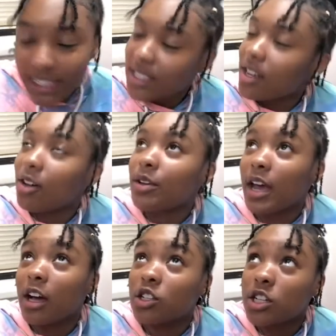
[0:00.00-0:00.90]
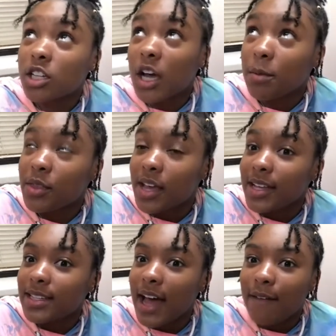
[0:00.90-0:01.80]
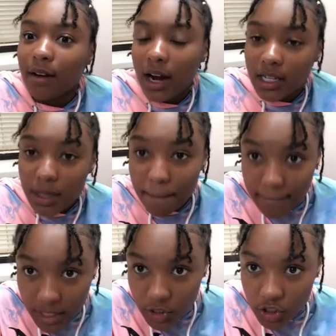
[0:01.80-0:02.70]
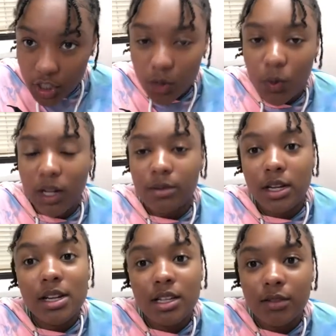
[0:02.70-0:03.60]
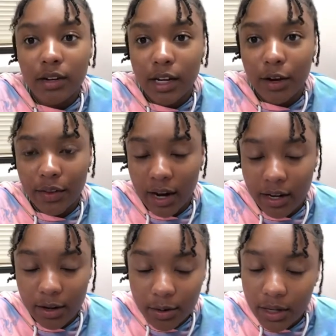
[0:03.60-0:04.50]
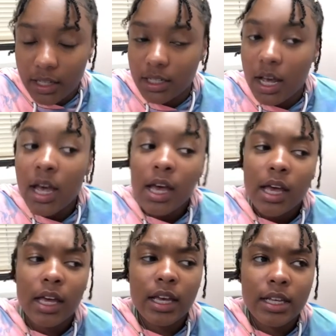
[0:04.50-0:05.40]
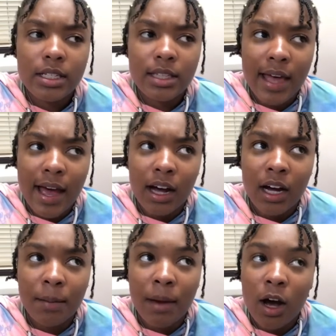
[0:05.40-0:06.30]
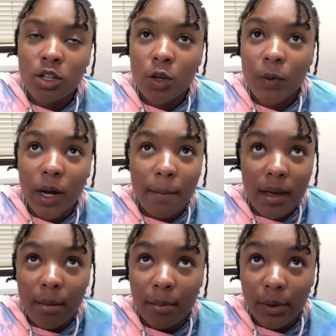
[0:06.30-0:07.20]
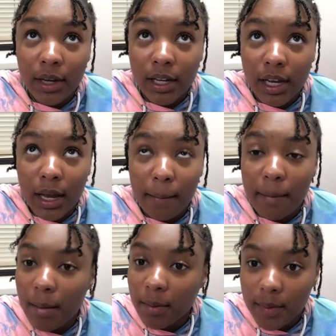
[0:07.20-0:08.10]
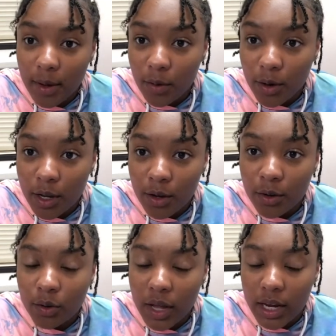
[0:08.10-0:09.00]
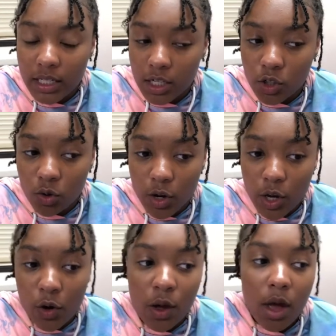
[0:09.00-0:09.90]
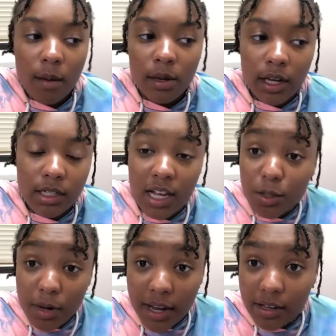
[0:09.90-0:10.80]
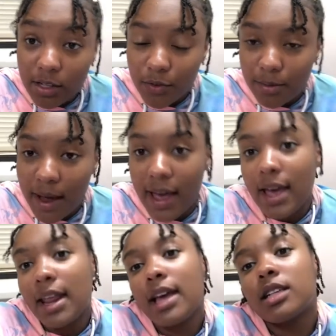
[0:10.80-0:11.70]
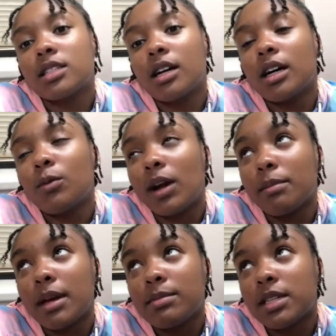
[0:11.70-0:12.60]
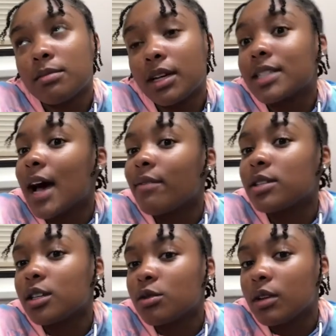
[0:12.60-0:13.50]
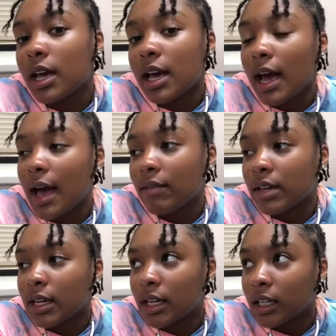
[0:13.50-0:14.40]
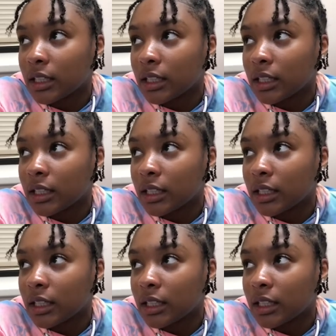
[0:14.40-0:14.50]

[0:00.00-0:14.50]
So y'all, just a couple things that I forgot to mention while I was in this video that I noticed is that I also recommend bringing peppermint oil, like essential oil, because that's what I use for my headaches while in BMT, because obviously you can't have any